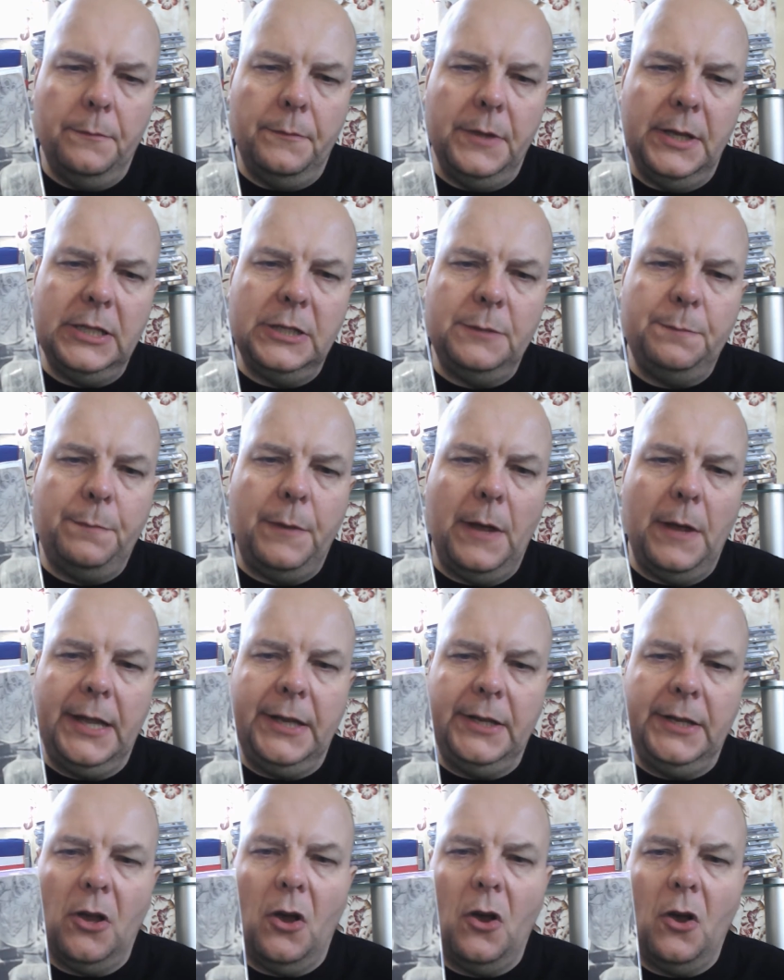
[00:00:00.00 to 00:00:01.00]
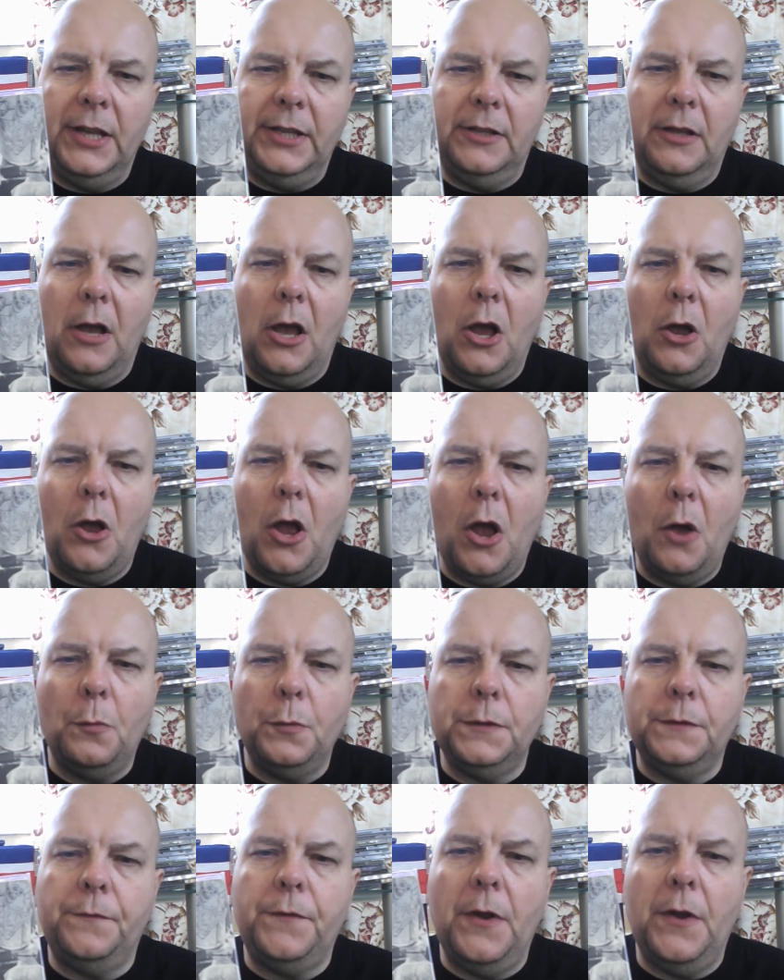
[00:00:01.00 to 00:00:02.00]
This band, I
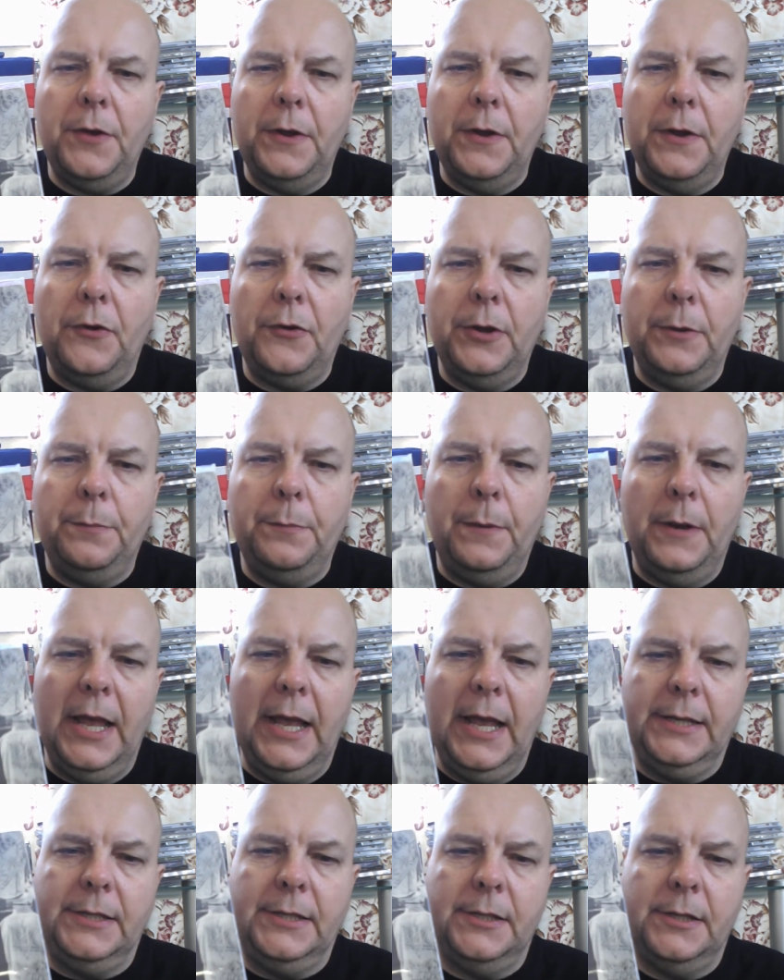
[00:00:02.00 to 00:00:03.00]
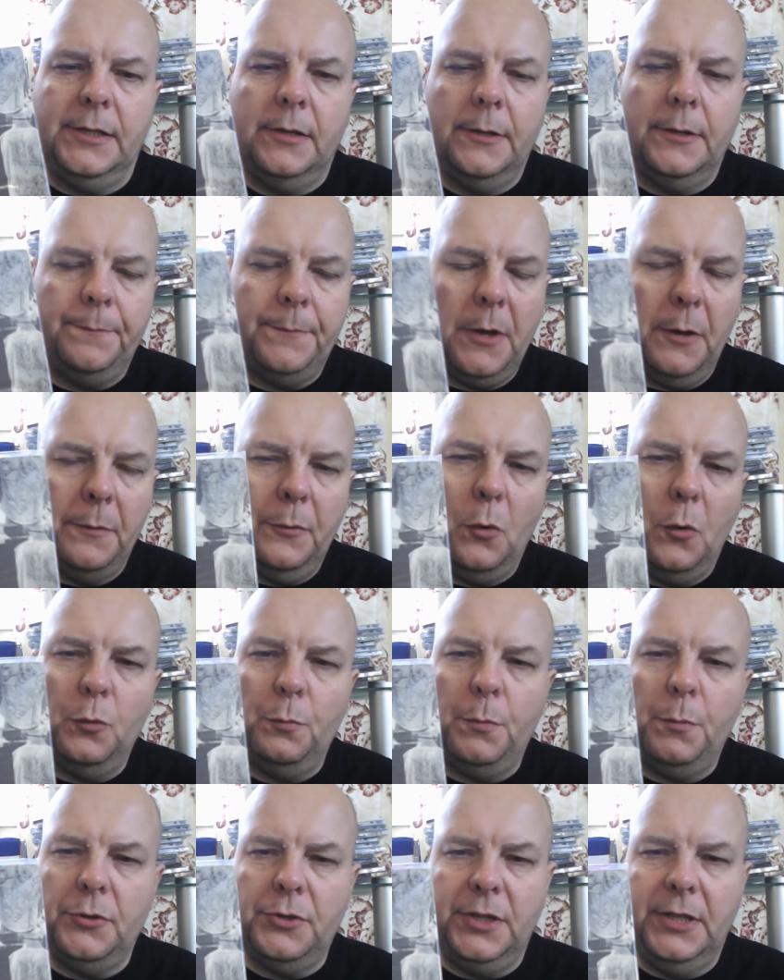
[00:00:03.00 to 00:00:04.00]
was very, very blessed. I'm
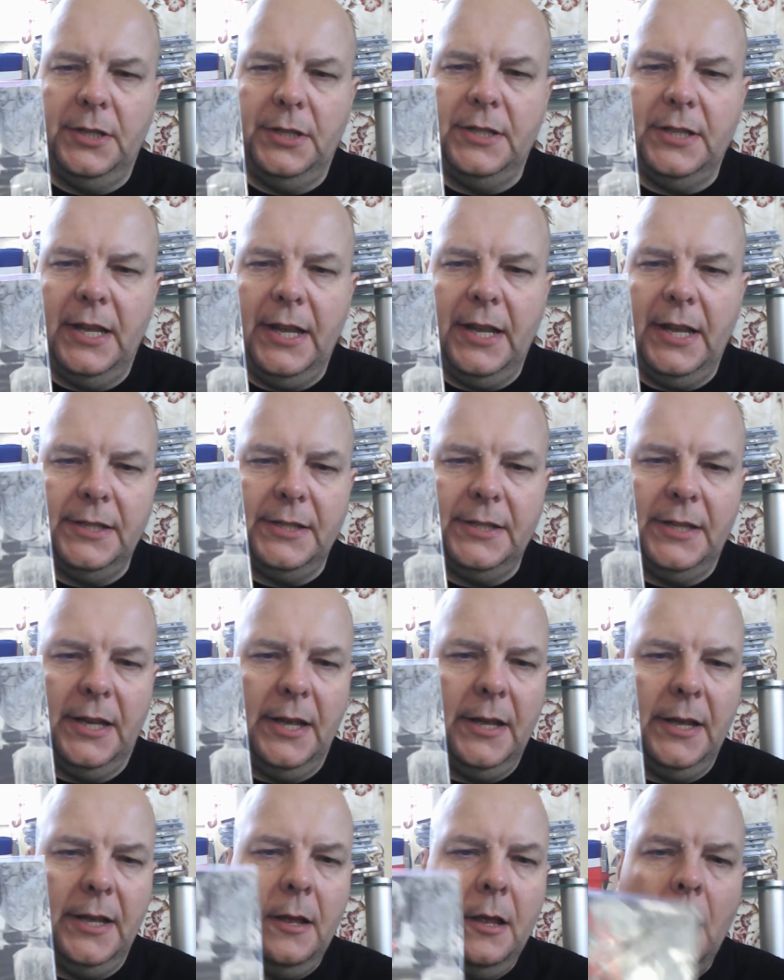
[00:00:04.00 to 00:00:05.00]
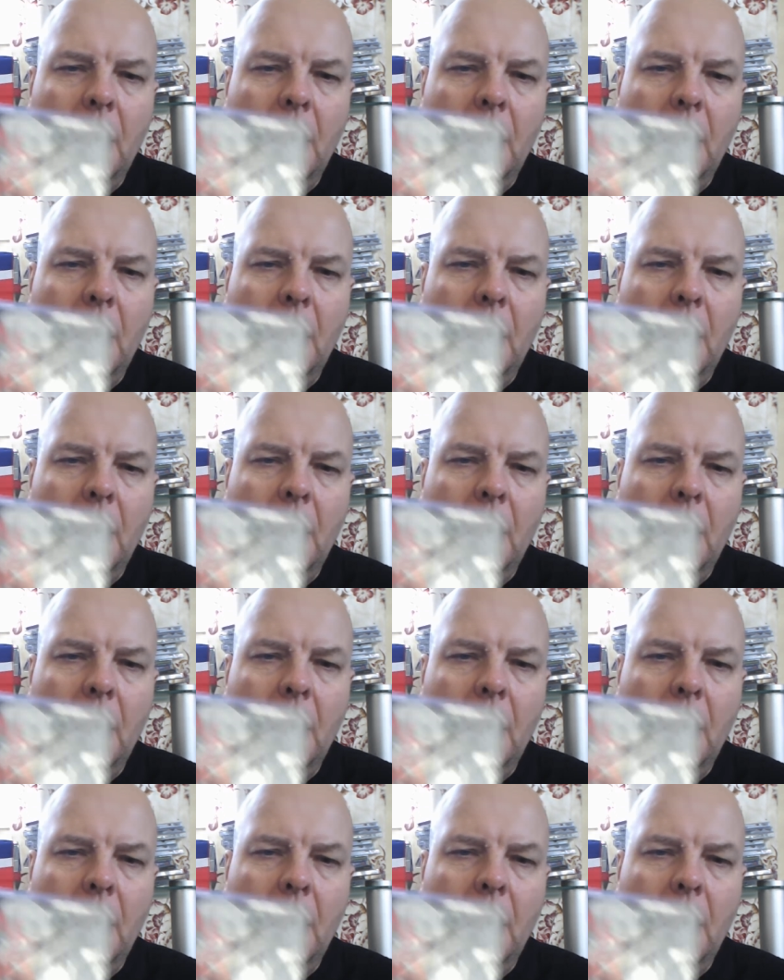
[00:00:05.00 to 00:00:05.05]
almost in tears here.